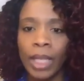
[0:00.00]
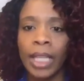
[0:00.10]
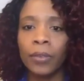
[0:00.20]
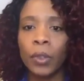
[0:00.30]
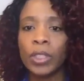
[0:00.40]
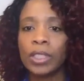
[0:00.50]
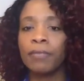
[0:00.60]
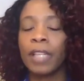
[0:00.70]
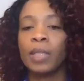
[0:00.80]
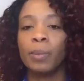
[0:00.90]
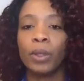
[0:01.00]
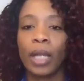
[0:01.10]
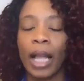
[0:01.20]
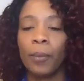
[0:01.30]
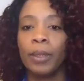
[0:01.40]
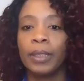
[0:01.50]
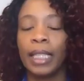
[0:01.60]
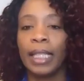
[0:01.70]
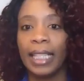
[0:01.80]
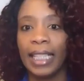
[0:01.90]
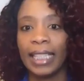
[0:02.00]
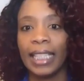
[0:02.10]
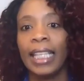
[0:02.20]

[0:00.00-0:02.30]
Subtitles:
And of course, in Facebook, I'll put the link